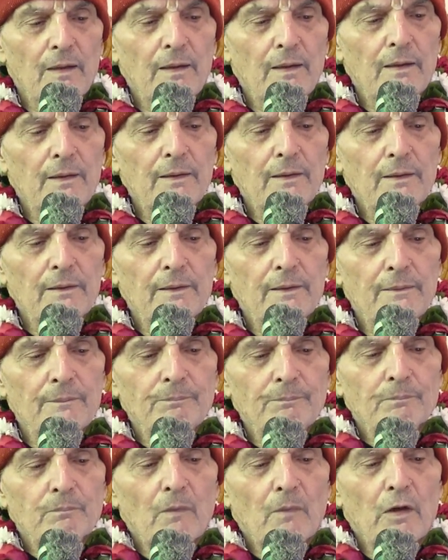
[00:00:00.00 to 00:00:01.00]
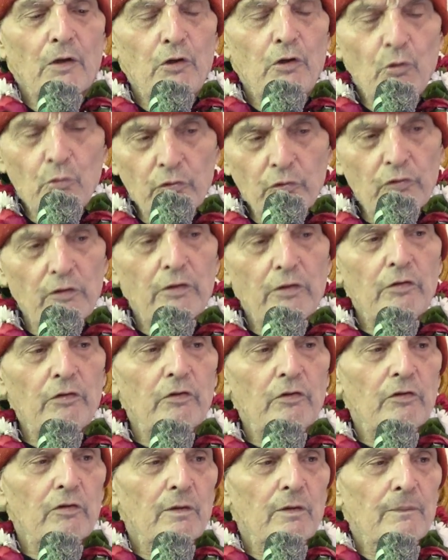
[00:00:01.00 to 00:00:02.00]
uh,
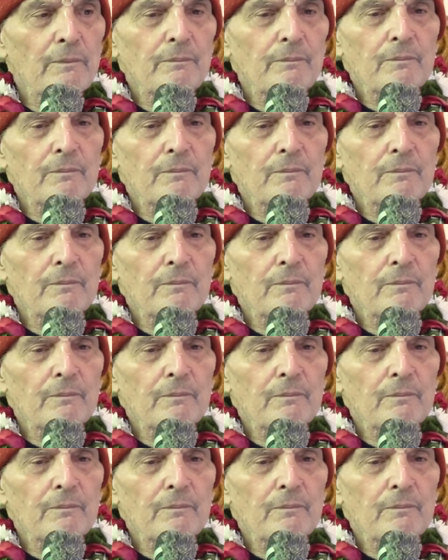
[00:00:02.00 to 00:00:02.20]
useless